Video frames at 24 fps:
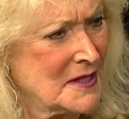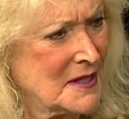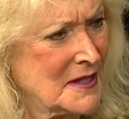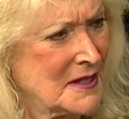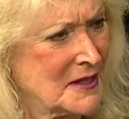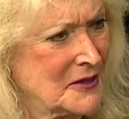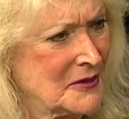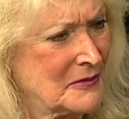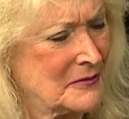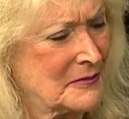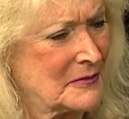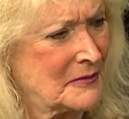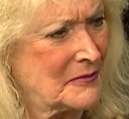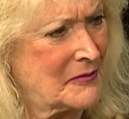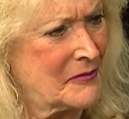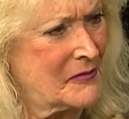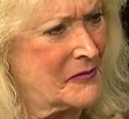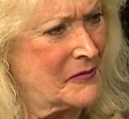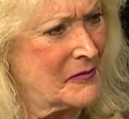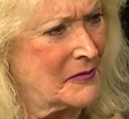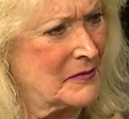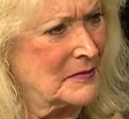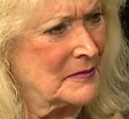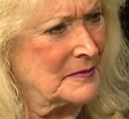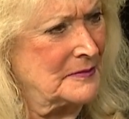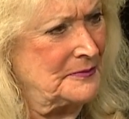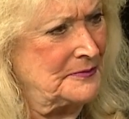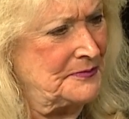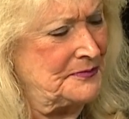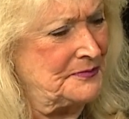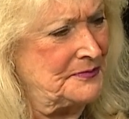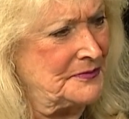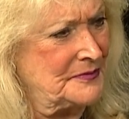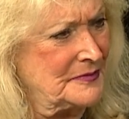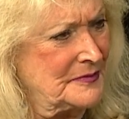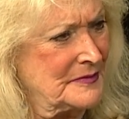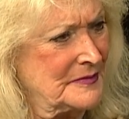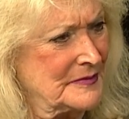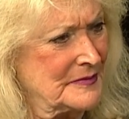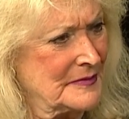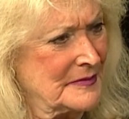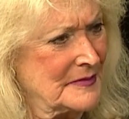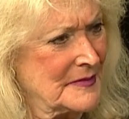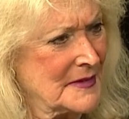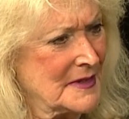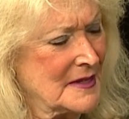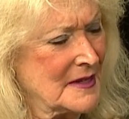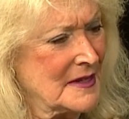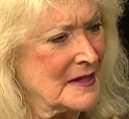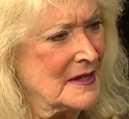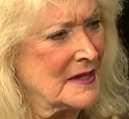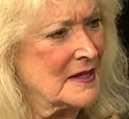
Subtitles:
Well, I would say that, you know, there's a